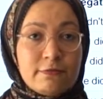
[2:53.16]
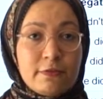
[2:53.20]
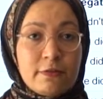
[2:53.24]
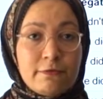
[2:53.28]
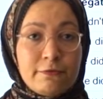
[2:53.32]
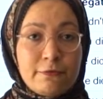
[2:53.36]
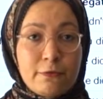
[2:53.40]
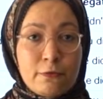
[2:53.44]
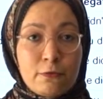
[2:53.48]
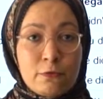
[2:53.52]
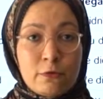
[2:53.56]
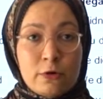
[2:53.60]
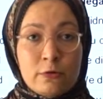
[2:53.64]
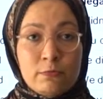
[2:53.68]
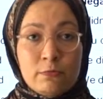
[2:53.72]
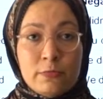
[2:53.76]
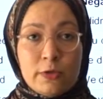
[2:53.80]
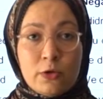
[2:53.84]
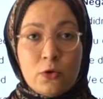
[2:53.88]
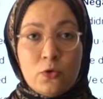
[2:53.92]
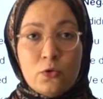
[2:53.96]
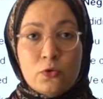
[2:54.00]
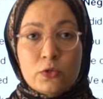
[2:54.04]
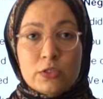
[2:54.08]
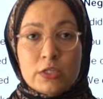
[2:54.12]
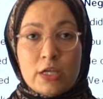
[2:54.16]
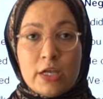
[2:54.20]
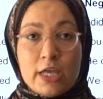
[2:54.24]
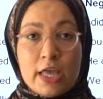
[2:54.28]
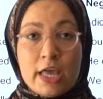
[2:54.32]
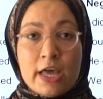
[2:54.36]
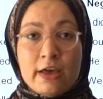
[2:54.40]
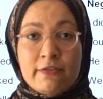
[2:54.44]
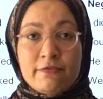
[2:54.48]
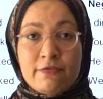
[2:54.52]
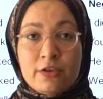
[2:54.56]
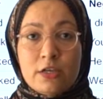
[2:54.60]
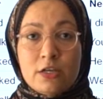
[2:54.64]
form, because I
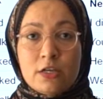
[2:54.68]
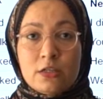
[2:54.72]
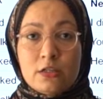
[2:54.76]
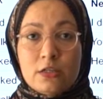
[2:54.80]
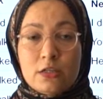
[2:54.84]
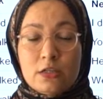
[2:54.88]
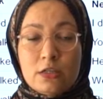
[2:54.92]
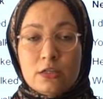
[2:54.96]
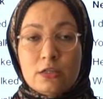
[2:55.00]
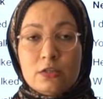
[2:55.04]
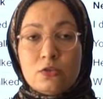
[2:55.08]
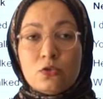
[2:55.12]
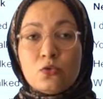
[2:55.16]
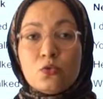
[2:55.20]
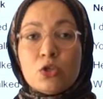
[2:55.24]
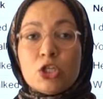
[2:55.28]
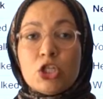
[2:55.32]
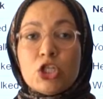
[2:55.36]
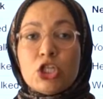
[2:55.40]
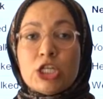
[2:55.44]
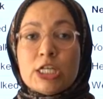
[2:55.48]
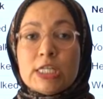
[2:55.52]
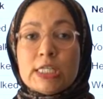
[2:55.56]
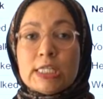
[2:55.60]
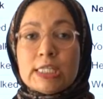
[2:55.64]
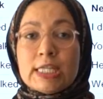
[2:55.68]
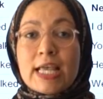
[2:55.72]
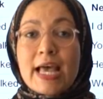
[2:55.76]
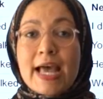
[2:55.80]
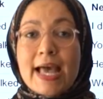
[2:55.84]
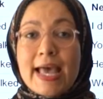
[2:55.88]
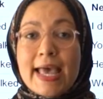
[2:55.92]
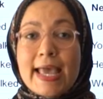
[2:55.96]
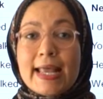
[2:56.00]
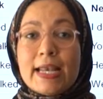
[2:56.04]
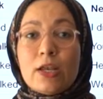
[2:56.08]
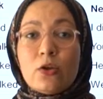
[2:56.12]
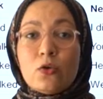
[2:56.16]
have here didn't, which is
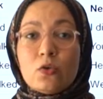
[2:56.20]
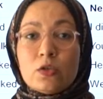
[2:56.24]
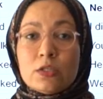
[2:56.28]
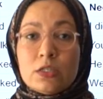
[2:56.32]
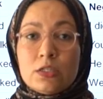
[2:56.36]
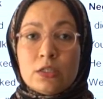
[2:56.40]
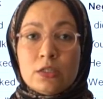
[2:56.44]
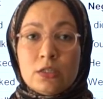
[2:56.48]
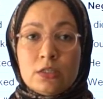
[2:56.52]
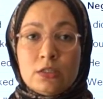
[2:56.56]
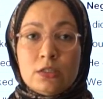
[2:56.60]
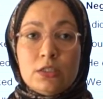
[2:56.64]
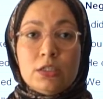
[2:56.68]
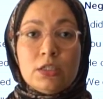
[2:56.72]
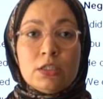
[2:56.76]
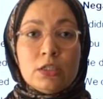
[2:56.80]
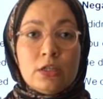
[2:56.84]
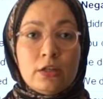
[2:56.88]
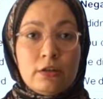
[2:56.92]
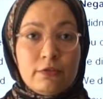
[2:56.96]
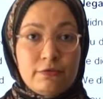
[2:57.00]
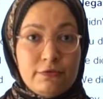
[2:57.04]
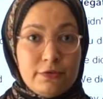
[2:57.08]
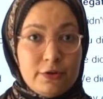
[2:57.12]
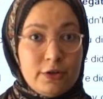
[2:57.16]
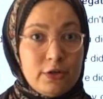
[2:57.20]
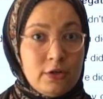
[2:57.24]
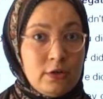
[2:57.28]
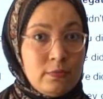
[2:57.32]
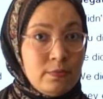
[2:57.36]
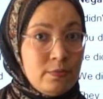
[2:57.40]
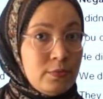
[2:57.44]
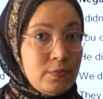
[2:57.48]
an auxiliary verb.